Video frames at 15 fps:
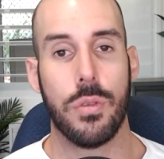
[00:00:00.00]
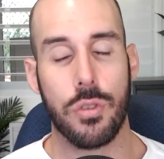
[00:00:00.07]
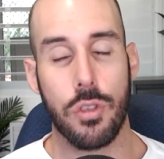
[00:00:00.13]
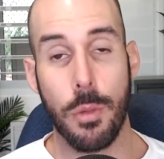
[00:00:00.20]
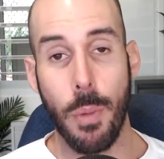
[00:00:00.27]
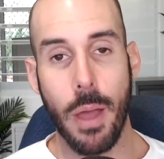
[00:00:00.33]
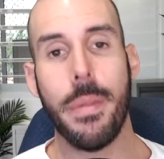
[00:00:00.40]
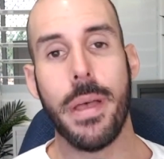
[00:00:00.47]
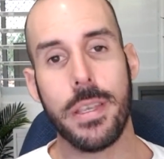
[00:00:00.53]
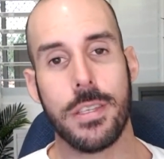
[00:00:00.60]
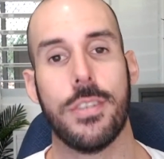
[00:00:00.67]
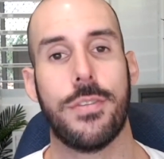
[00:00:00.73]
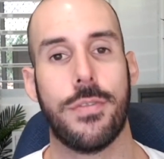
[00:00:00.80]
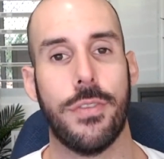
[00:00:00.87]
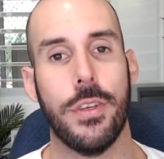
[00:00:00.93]
So my
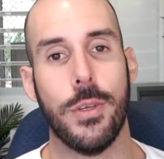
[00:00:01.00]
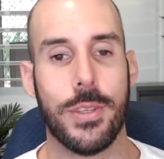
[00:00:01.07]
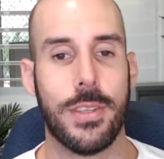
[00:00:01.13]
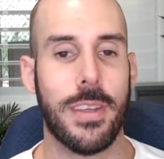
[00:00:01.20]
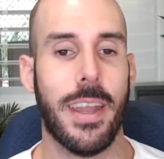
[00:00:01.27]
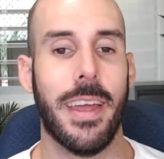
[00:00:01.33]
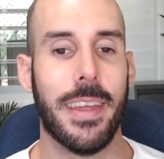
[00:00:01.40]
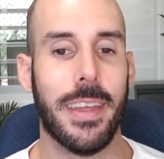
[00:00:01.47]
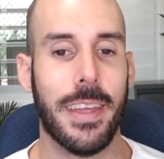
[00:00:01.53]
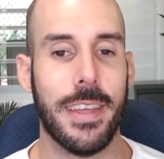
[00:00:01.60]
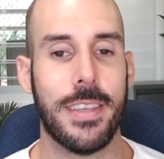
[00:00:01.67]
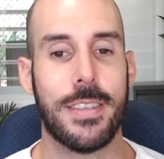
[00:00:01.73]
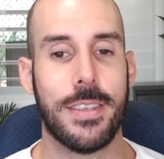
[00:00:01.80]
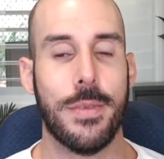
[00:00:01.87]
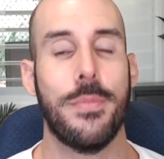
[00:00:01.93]
message for you today
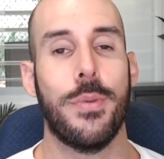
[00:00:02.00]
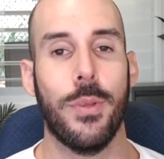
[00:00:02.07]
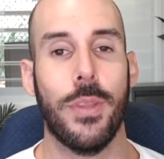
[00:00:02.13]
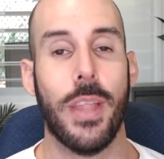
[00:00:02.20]
is simple,